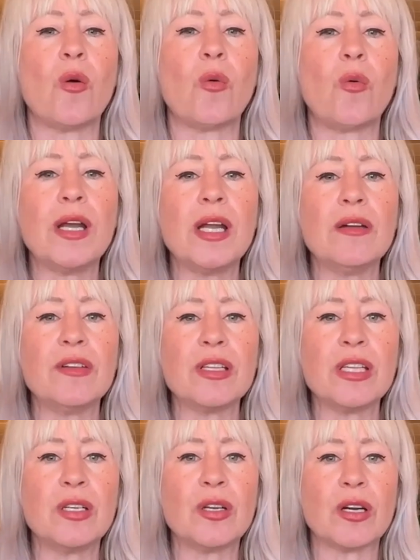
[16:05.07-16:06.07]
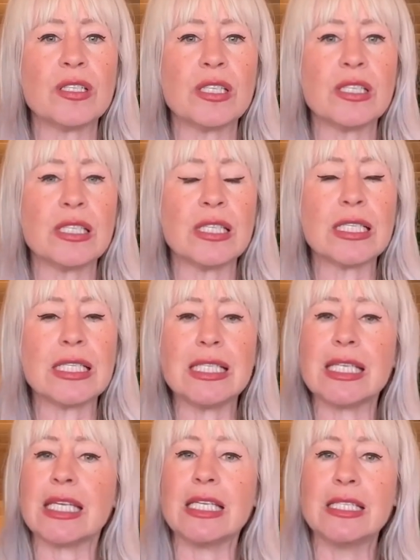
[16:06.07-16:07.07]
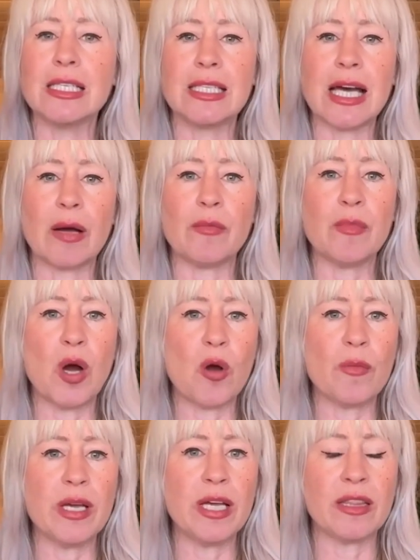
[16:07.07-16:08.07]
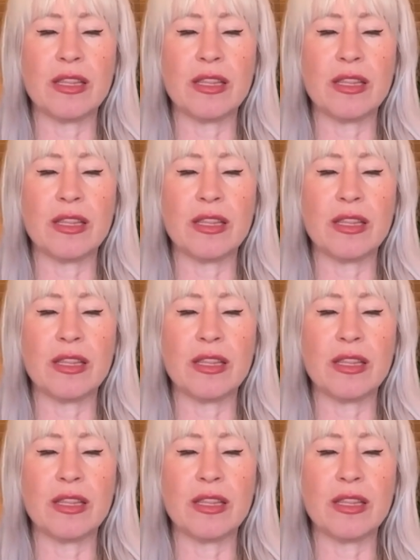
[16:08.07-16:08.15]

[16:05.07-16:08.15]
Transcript: whatever the narcissist needs at that moment.